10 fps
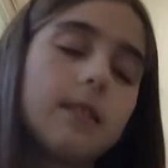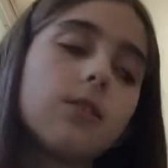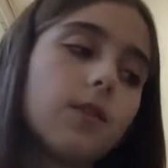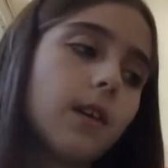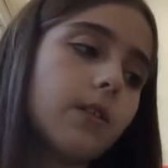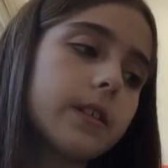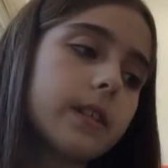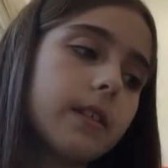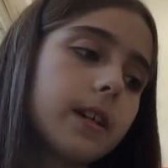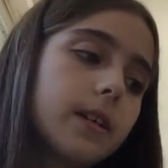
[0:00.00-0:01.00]
I don't know if I already
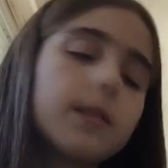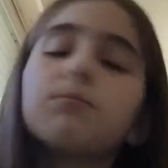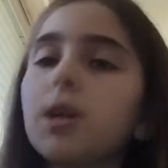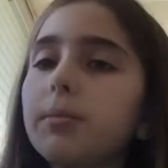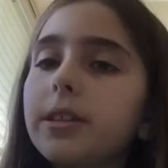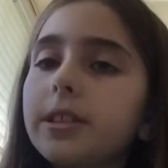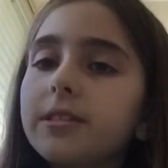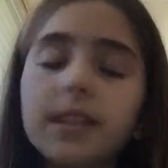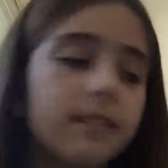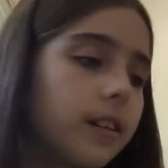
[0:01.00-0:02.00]
said that. Probably not.
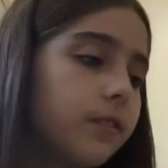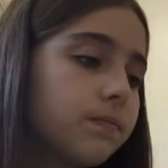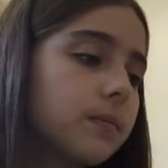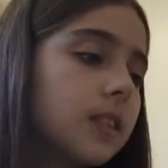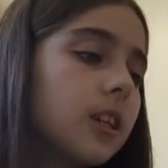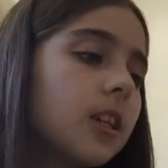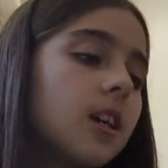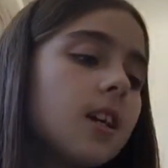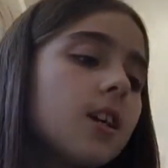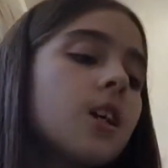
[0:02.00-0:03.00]
I don't know.
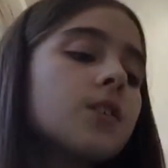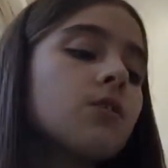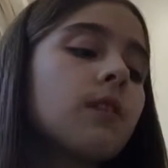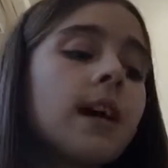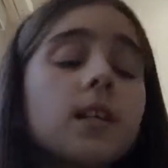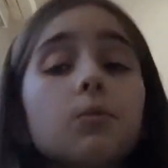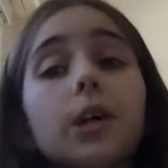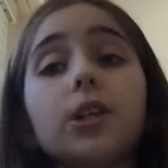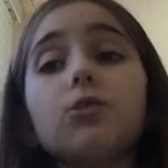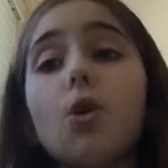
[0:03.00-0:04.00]
So that is
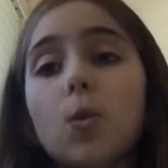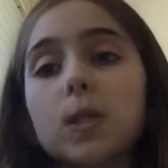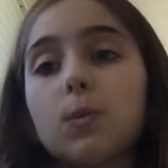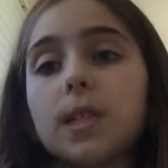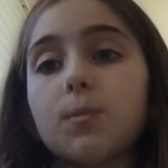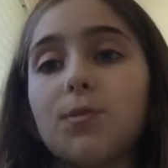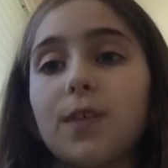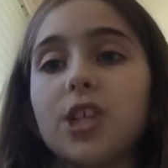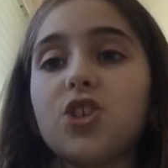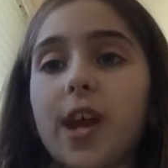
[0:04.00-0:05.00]
what you always want to
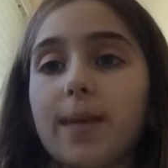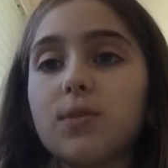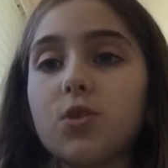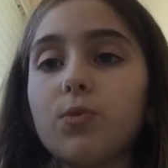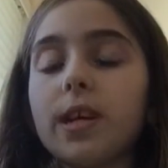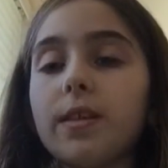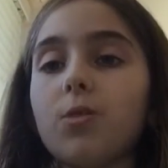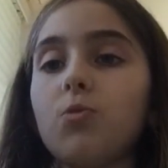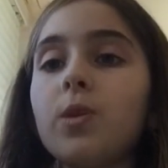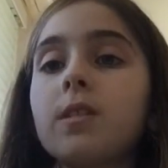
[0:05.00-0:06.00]
provide your hamster
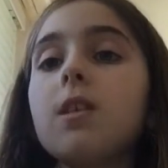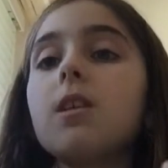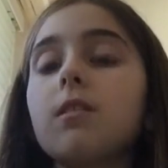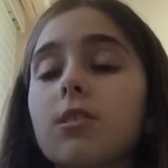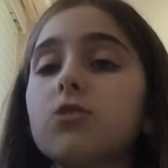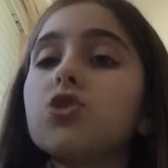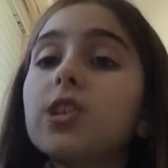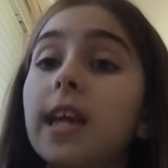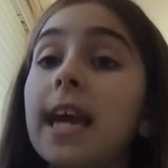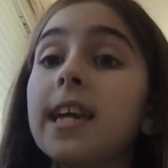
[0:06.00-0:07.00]
with a large
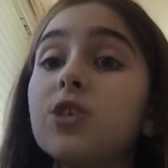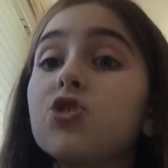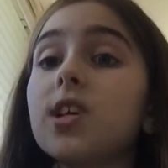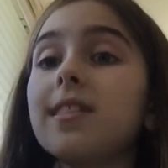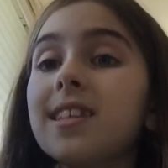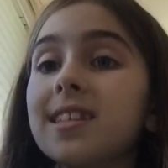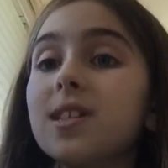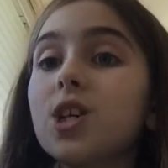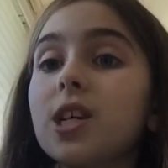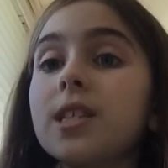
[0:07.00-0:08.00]
cage, and
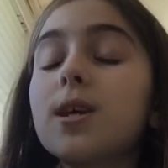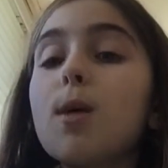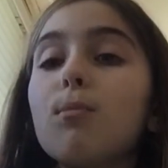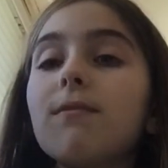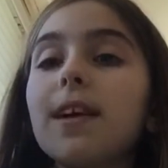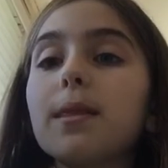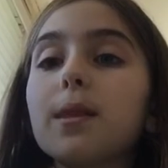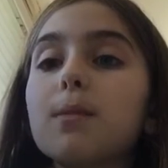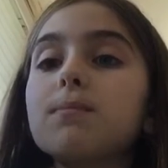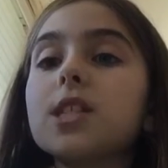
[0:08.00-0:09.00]
this could prevent
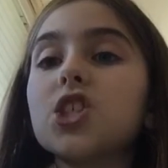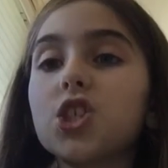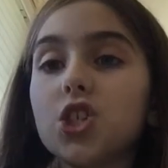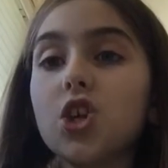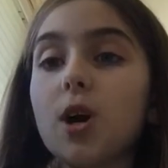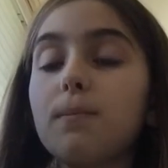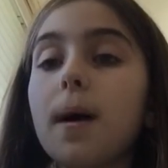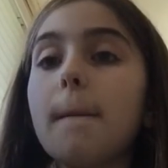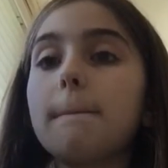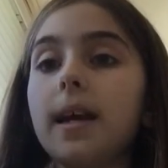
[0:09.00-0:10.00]
them to stop
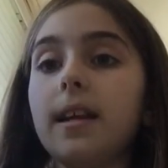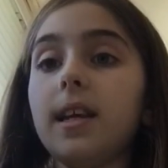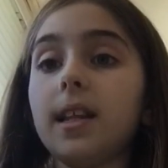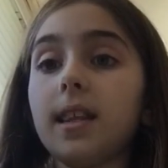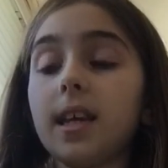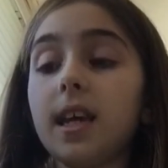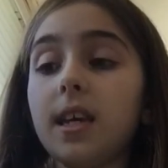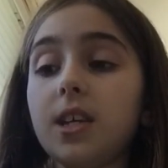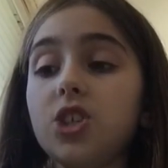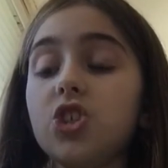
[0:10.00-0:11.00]
biting the
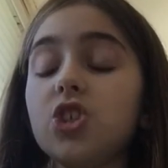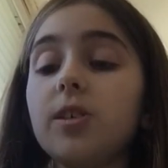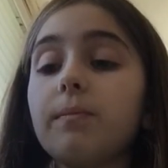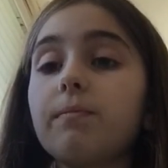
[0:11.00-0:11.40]
cage.